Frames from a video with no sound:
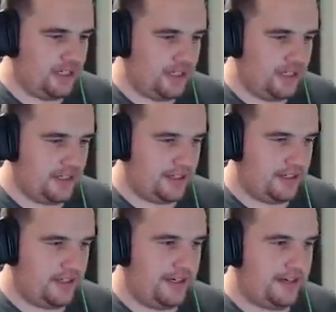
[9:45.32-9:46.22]
Okay,
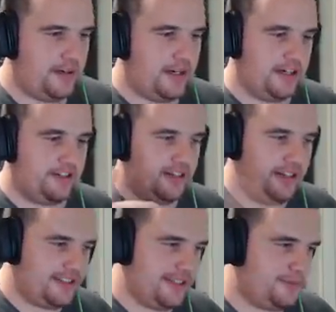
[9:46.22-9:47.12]
yeah, okay, so
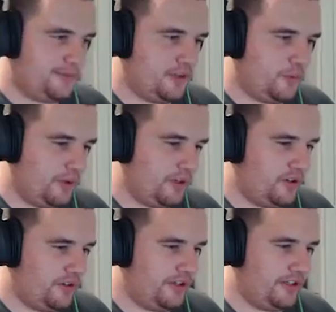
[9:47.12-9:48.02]
next episode what we're going to do
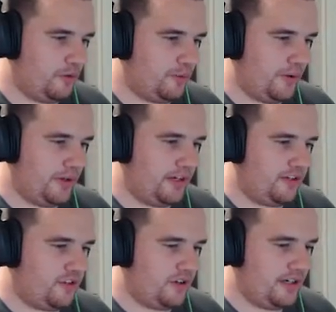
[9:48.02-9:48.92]
is we're probably going to
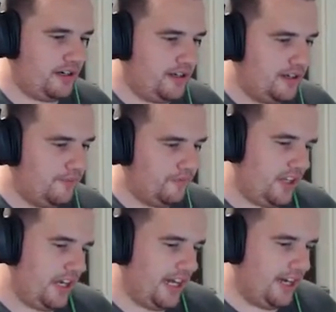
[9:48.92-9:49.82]
try and
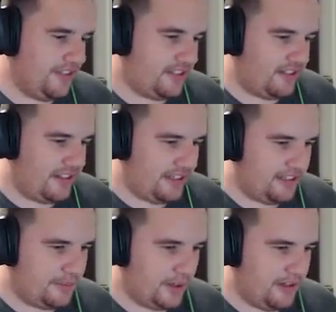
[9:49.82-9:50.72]
harvest these
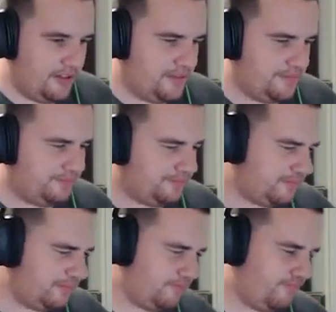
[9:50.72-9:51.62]
spiders.
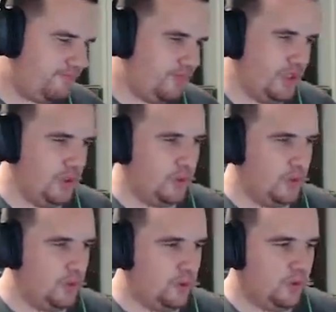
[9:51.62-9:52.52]

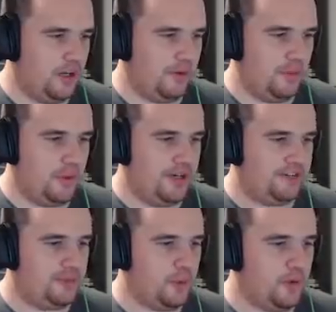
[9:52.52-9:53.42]
Or I might put another
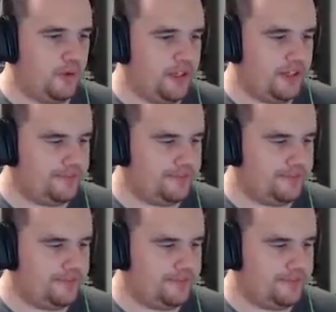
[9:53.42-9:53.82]
spawner in there.